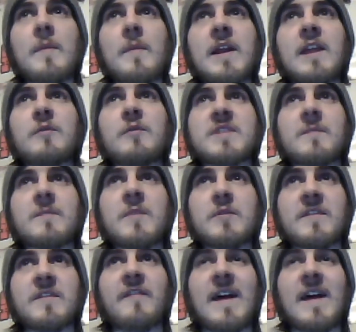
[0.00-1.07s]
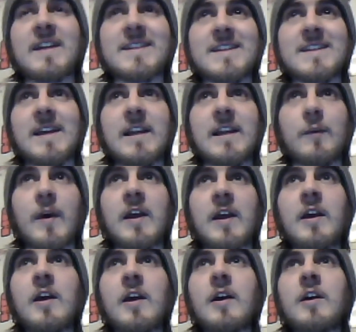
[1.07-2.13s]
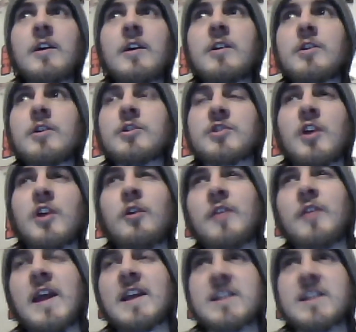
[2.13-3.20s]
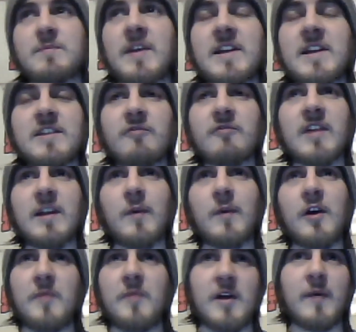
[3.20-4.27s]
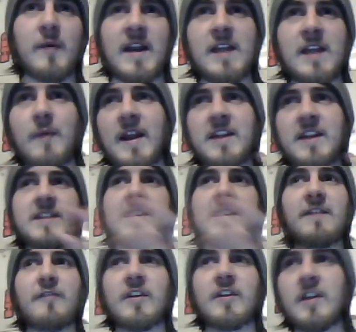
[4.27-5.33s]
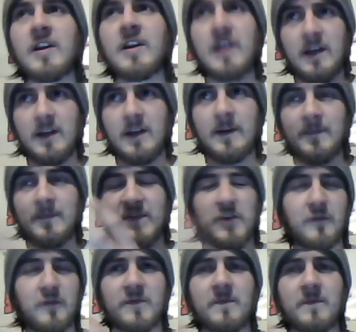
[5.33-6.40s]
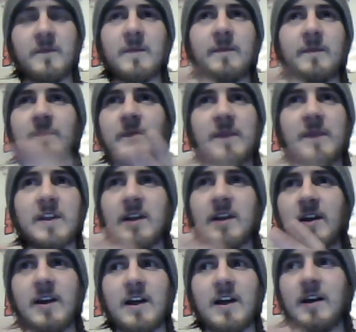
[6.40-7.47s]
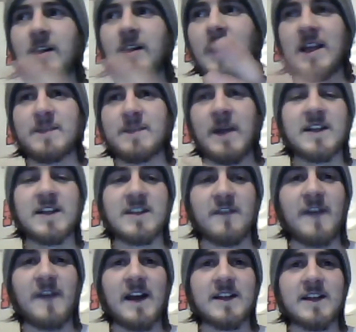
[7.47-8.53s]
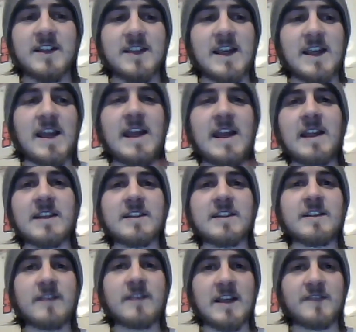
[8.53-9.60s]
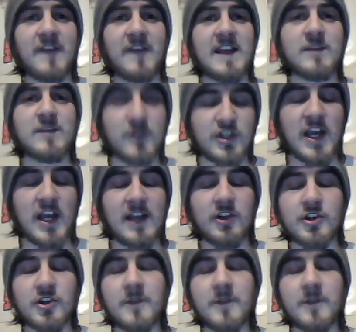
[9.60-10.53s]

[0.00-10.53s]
I mean, it was a fantasy anyway, so they explained it really well by when he went into different sort of aspects of the fantasy, his face would change.